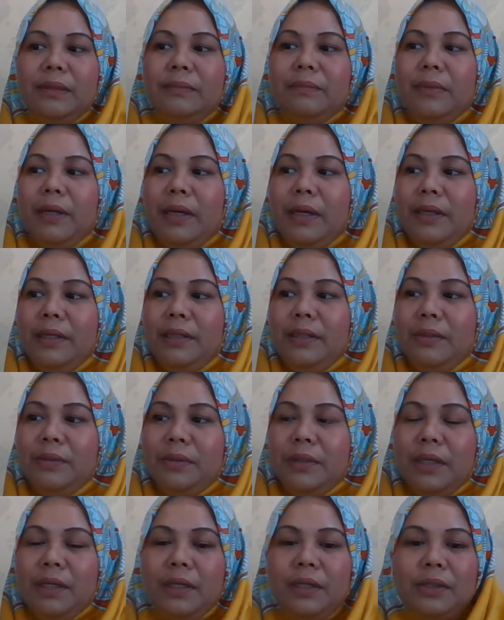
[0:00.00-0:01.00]
by
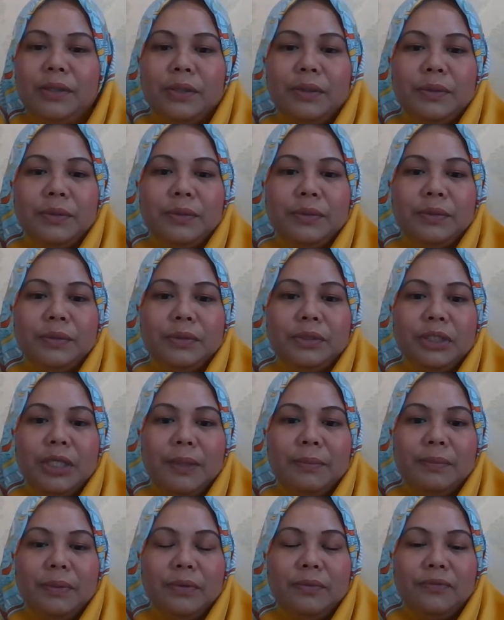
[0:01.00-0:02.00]
looking into
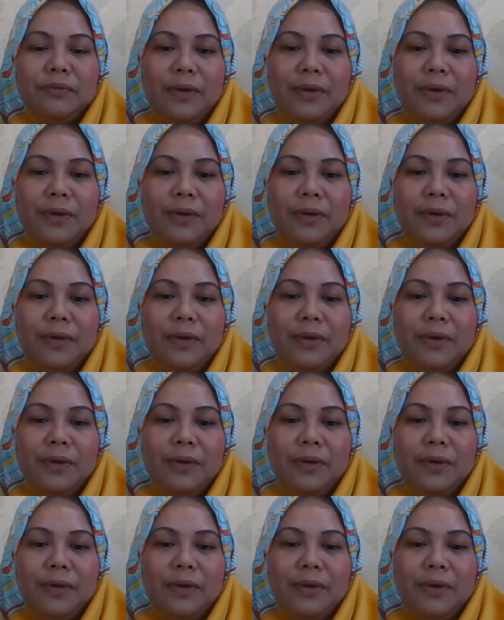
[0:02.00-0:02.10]
chapter